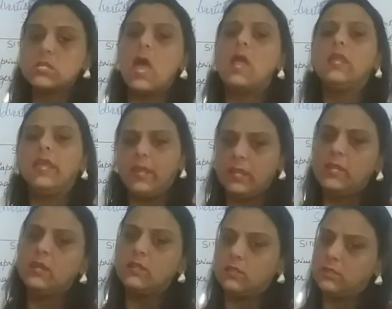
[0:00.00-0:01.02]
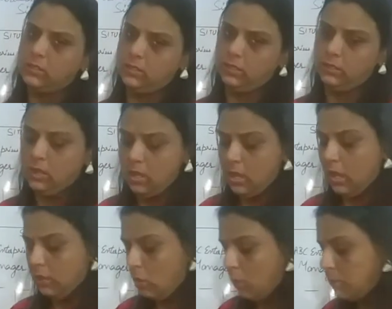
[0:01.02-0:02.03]
and any other detail.
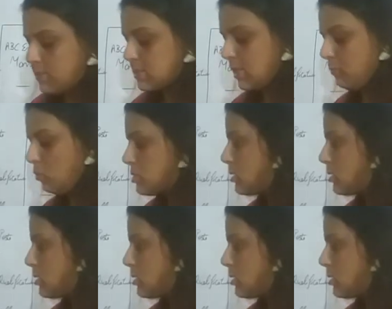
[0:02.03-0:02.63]
And obviously, most